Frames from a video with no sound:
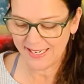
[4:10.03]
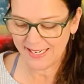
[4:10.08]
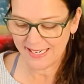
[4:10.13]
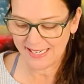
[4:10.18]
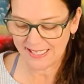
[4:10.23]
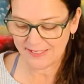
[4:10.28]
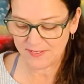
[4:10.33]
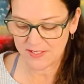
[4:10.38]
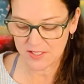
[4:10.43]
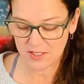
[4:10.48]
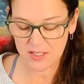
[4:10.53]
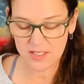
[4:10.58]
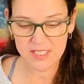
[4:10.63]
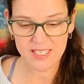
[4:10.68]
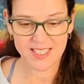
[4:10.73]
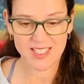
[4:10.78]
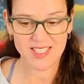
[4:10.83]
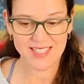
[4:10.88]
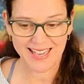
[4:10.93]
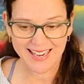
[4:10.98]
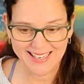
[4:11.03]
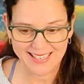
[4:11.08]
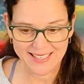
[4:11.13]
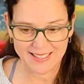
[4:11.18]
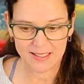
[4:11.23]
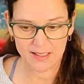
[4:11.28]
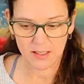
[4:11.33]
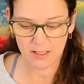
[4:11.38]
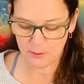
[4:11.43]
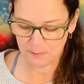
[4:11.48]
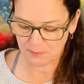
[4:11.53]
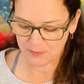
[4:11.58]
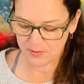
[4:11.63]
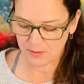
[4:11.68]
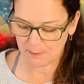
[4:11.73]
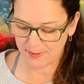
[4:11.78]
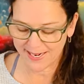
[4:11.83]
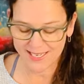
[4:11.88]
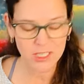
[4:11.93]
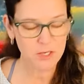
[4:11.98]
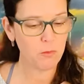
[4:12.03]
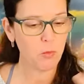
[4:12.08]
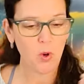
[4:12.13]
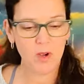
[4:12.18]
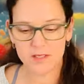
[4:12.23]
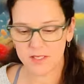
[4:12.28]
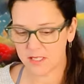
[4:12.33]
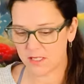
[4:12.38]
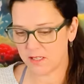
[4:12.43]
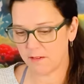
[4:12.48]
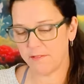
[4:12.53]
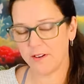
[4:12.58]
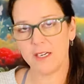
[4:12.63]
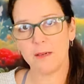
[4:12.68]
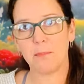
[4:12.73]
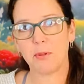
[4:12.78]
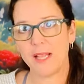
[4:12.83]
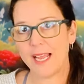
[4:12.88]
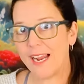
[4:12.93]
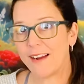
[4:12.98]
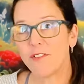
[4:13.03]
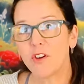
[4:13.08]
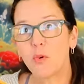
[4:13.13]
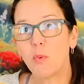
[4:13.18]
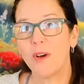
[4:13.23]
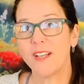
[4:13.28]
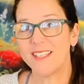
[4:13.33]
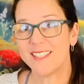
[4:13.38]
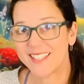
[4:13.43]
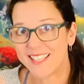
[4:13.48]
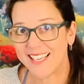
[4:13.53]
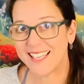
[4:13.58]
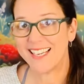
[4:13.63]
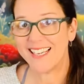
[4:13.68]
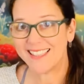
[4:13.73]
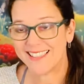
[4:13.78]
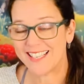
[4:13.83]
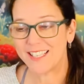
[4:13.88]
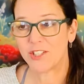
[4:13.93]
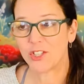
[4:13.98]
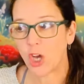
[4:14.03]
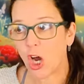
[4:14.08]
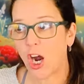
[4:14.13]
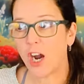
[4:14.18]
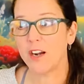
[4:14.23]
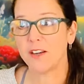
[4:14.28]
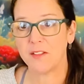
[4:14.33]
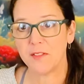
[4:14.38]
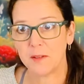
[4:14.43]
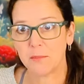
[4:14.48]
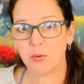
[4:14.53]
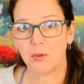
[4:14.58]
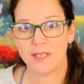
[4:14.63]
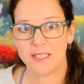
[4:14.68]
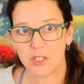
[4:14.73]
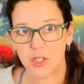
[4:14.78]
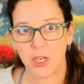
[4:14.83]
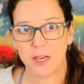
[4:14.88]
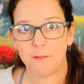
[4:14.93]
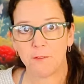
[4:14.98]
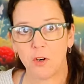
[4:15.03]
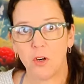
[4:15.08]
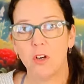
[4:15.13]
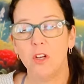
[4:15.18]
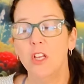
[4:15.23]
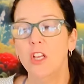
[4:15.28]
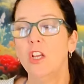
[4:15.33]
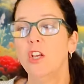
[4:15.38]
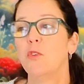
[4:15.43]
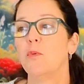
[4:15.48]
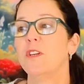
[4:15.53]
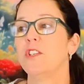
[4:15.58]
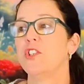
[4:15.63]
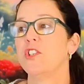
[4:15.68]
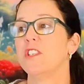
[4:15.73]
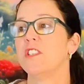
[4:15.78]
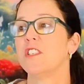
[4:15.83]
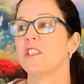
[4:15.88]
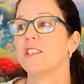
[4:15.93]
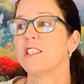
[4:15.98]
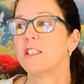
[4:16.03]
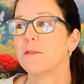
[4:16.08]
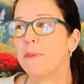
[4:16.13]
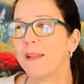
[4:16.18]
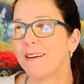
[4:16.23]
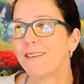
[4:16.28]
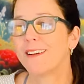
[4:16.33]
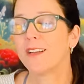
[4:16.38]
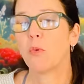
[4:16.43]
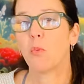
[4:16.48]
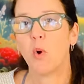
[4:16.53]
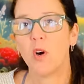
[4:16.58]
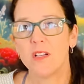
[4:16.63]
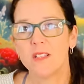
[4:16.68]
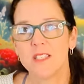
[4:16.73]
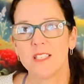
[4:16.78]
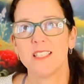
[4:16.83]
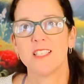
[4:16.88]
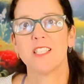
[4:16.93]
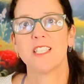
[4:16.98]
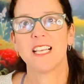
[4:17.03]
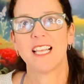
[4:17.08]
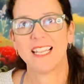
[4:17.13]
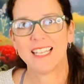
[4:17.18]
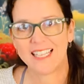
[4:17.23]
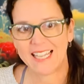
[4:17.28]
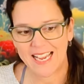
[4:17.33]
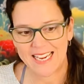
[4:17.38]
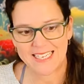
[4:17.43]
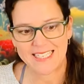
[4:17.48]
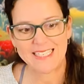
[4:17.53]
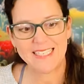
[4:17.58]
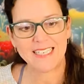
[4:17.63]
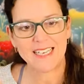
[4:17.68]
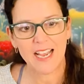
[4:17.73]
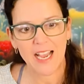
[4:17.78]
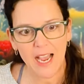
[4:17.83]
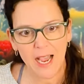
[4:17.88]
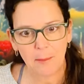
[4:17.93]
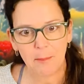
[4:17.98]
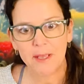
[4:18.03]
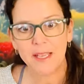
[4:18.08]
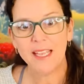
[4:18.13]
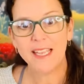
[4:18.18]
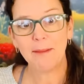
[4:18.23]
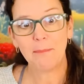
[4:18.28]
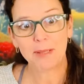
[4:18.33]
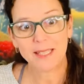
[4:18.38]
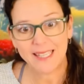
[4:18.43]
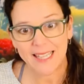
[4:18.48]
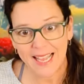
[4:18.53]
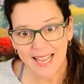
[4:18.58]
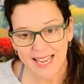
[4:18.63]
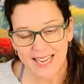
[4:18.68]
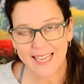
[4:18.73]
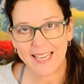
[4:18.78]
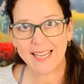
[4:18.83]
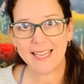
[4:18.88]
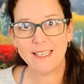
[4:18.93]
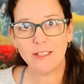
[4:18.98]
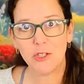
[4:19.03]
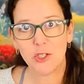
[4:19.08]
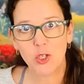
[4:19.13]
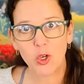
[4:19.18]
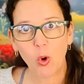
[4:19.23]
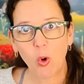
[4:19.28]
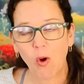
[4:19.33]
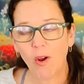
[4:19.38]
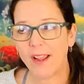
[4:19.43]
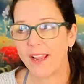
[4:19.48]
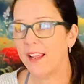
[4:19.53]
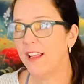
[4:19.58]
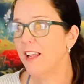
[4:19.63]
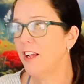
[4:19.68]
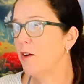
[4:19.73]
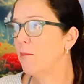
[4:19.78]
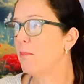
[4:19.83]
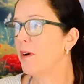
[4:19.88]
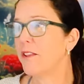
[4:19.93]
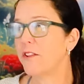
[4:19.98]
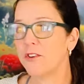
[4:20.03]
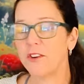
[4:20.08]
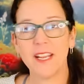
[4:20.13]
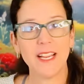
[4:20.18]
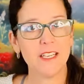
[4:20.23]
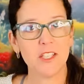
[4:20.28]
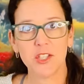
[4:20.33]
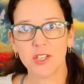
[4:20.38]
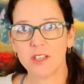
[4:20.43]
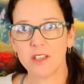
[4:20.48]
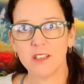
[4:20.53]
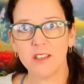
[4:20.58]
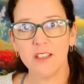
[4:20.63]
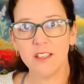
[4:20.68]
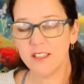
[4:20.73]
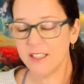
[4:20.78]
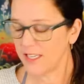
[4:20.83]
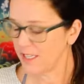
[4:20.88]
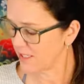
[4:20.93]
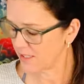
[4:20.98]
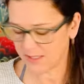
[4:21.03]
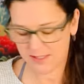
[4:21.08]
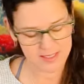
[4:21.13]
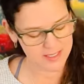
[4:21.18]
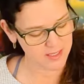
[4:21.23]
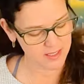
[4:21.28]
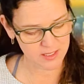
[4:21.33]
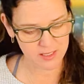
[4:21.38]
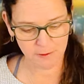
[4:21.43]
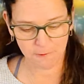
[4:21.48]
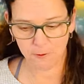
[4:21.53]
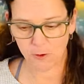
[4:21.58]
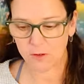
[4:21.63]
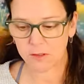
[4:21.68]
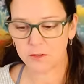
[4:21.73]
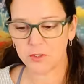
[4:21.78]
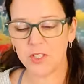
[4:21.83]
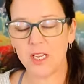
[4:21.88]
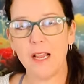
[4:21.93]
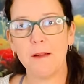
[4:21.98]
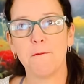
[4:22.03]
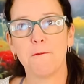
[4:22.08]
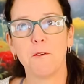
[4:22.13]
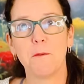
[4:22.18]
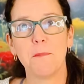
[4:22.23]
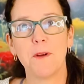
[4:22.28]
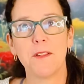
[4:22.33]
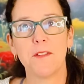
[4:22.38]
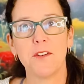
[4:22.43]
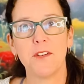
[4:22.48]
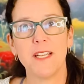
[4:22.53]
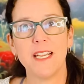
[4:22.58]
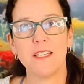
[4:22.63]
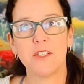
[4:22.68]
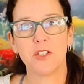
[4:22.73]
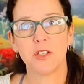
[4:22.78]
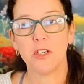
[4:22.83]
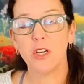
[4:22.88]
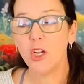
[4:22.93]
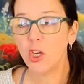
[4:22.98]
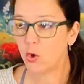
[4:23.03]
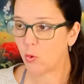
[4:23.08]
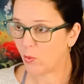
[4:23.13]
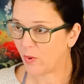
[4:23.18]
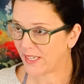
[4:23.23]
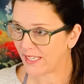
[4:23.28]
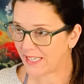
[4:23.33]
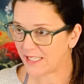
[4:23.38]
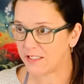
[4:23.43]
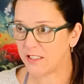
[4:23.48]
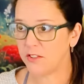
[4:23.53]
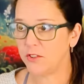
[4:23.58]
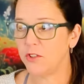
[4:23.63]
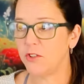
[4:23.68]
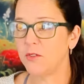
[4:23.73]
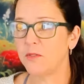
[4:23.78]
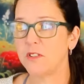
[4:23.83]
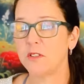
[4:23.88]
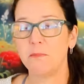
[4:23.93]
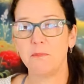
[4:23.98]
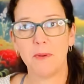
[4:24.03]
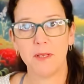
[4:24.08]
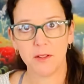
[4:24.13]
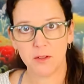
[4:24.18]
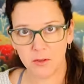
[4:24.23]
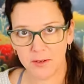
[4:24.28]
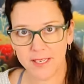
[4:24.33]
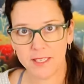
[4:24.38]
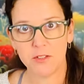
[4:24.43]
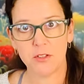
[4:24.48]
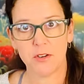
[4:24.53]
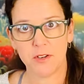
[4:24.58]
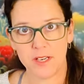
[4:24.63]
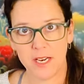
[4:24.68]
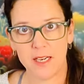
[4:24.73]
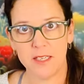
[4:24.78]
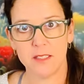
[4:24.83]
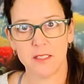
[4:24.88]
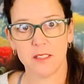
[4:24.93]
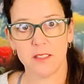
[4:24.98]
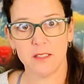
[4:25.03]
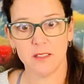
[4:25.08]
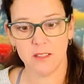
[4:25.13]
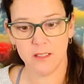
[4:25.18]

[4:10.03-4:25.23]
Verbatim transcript: and this is exciting. The Page of Wands is a very everyone is getting this card in the pre-shuffle, which is spirit wants us to lighten up, play, enjoy. Mother Nature is this is a fertile time for Mother Nature. We need to do as Mother Nature does.